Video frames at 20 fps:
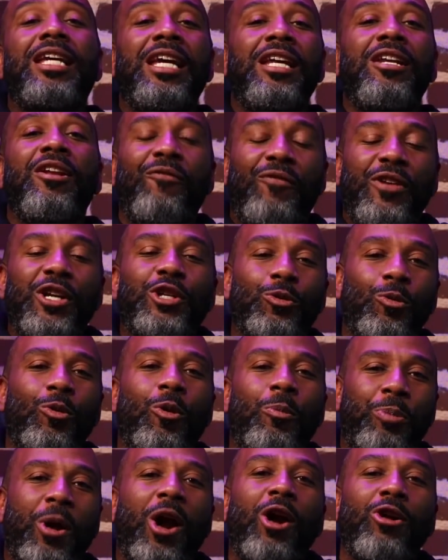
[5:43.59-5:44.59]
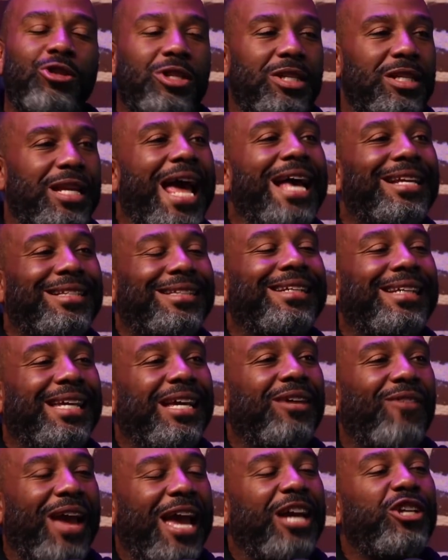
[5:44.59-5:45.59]
individual person has to
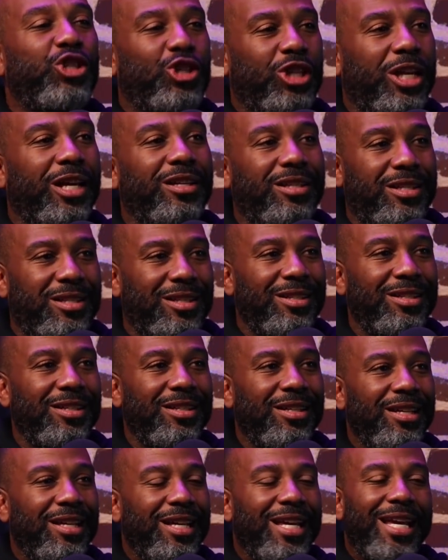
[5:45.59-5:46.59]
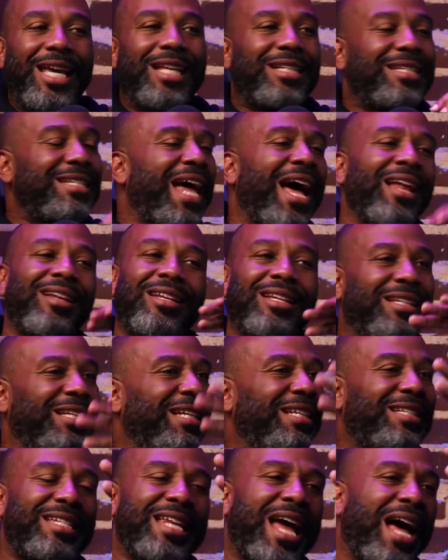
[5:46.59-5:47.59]
give a shit. It's not
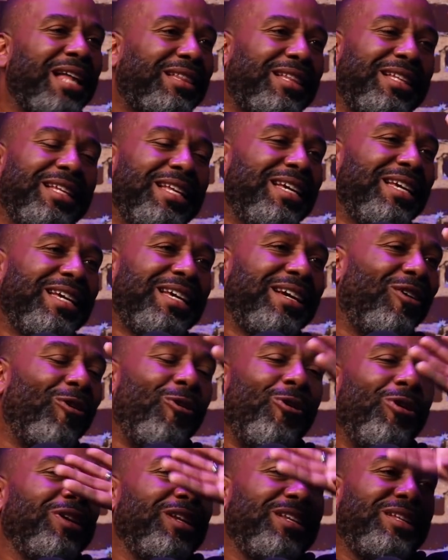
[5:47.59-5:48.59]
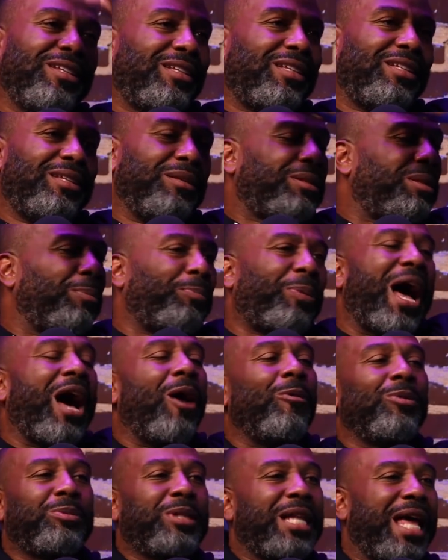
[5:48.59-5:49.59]
on the
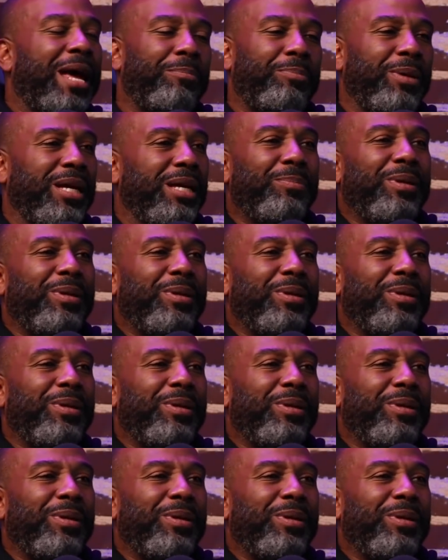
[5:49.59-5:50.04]
powers that be,